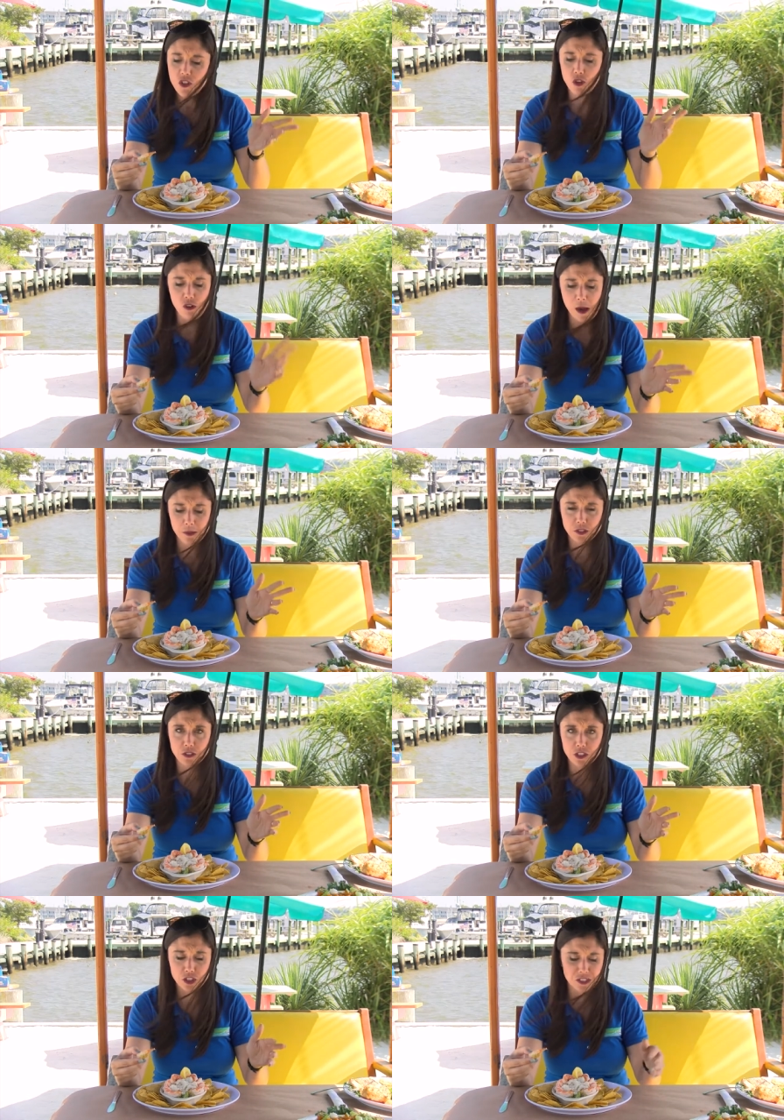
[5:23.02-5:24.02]
The crab is
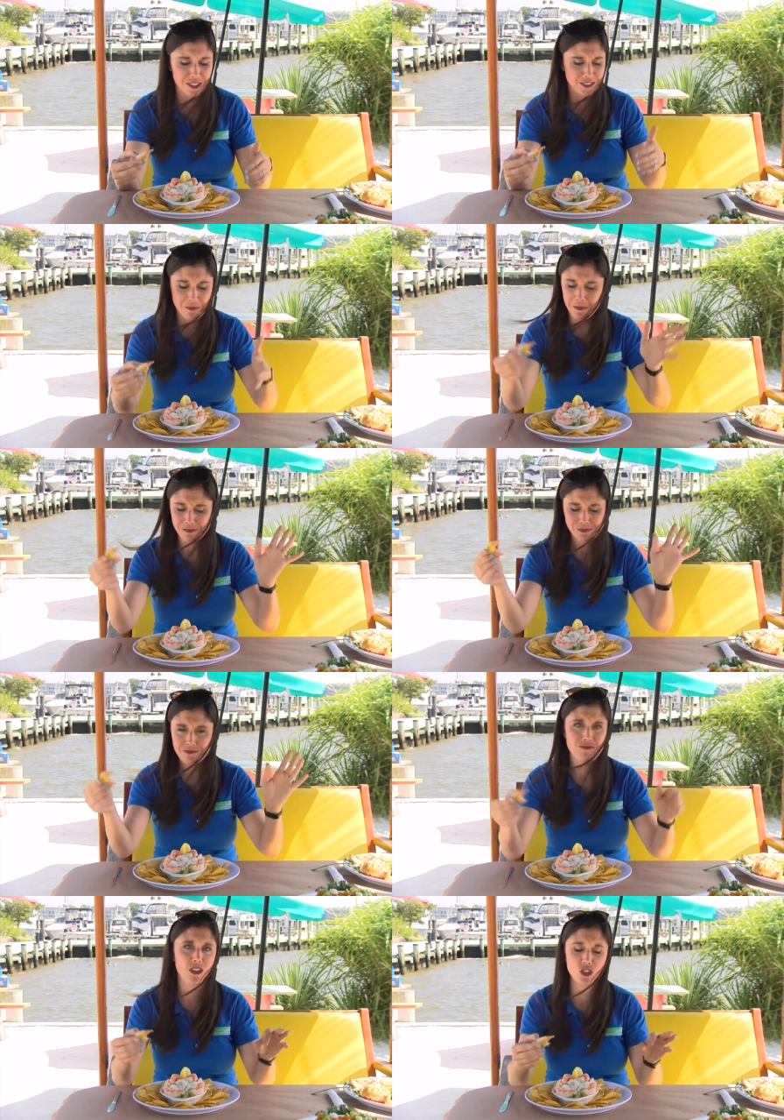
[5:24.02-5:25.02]
delicious and
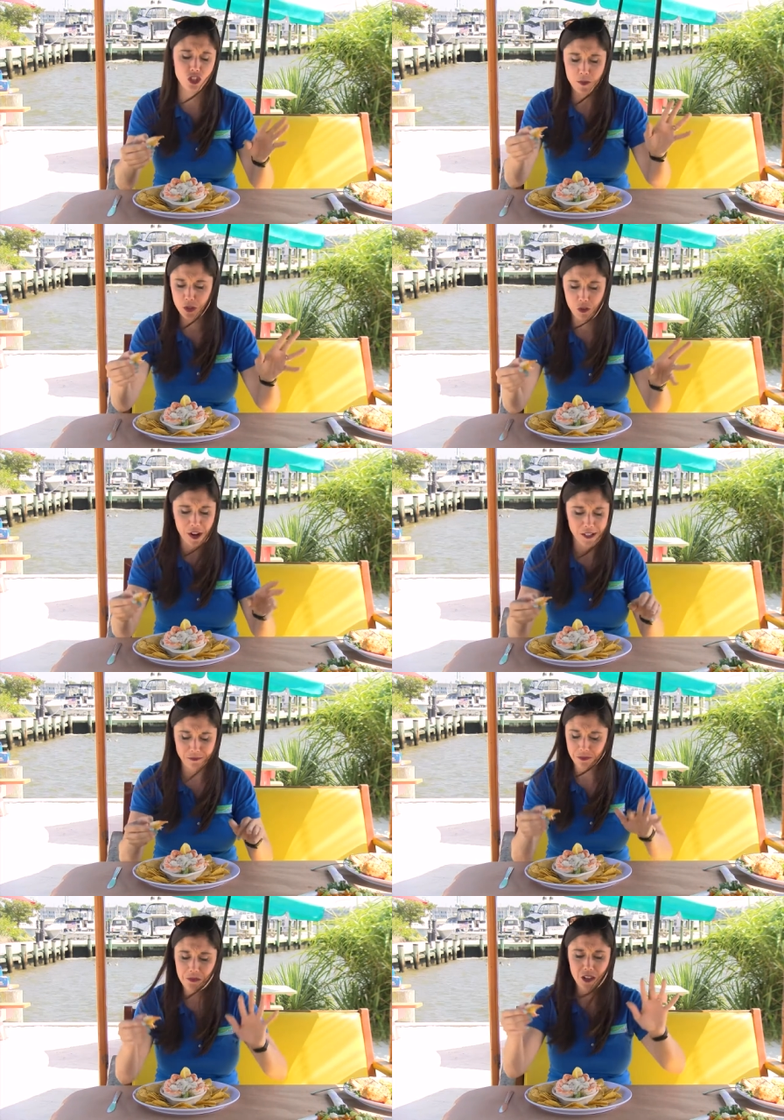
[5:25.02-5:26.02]
the chips are great.
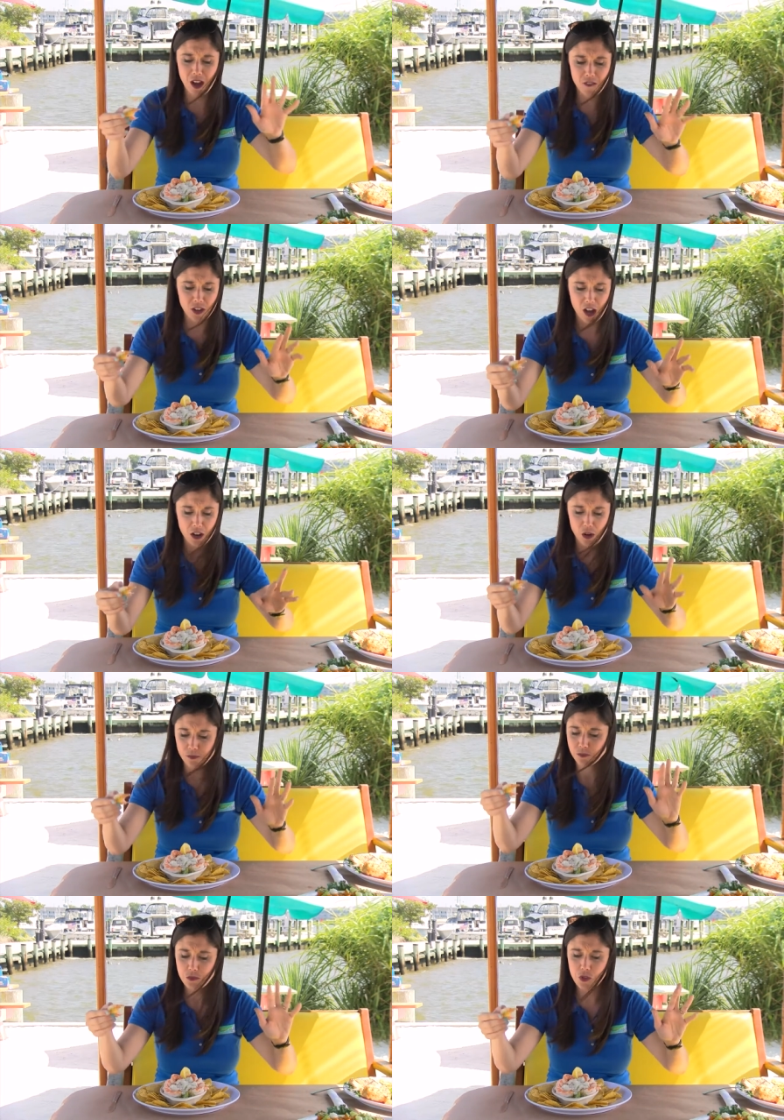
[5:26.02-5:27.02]
Avocado,
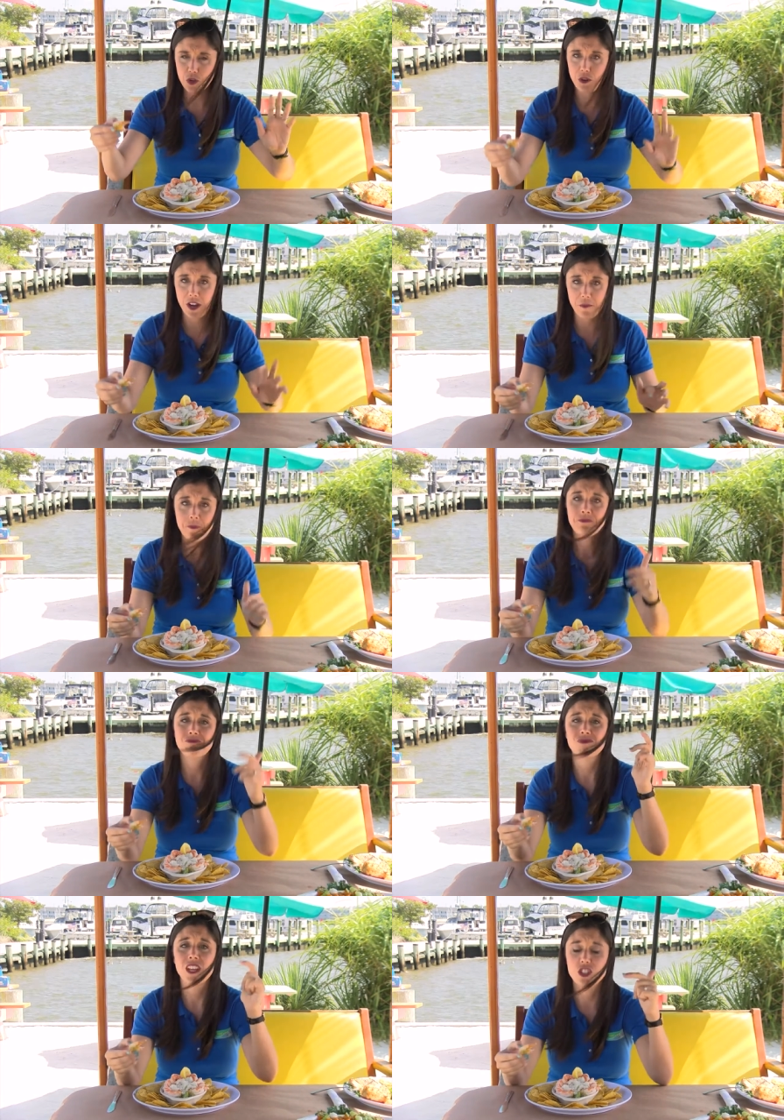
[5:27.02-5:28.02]
great.
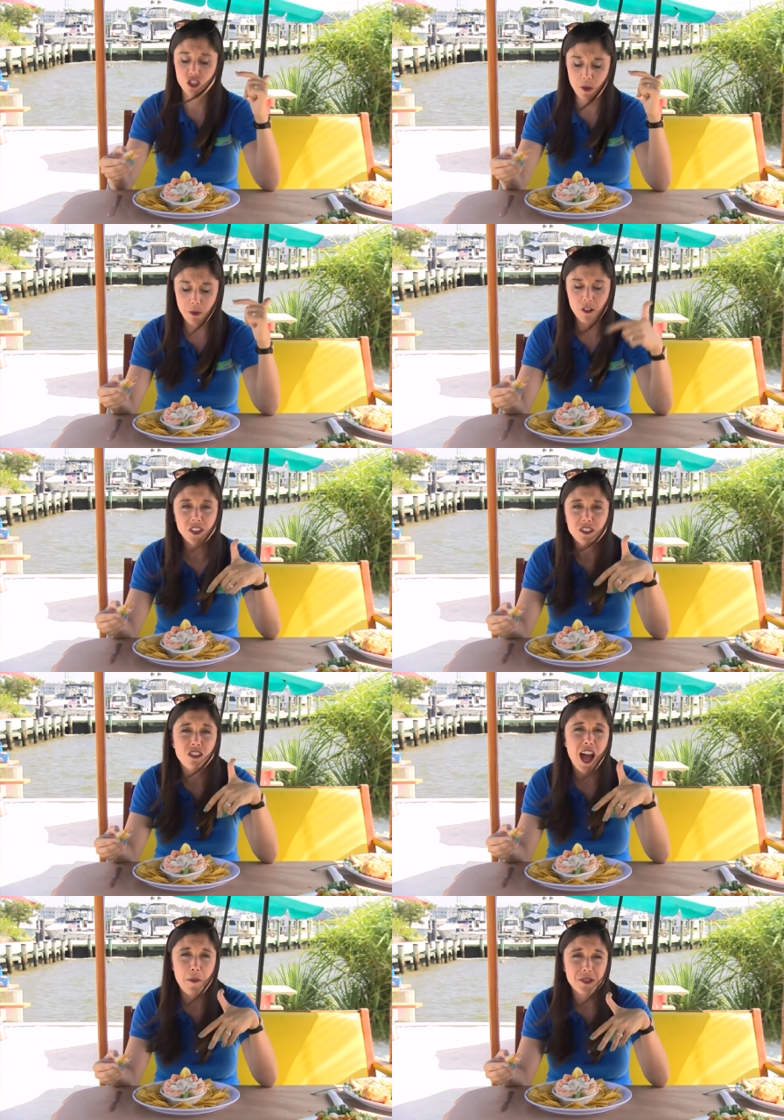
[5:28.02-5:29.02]
This is a perfect
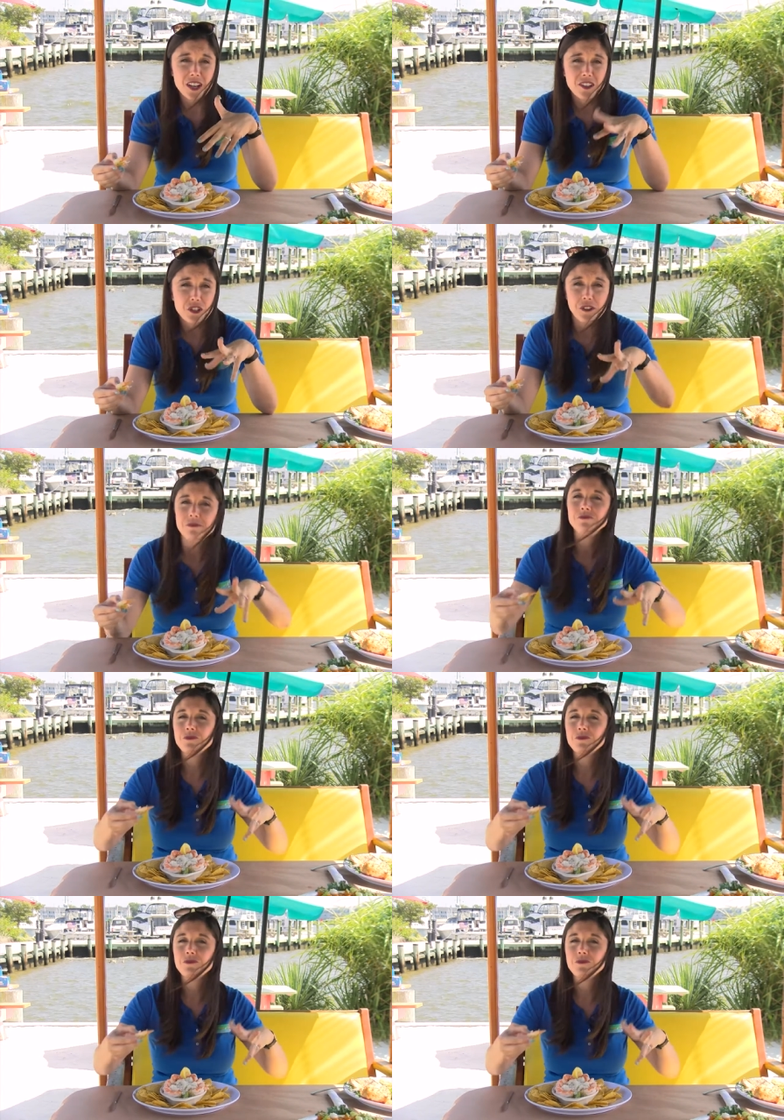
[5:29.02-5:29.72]
little appetizer.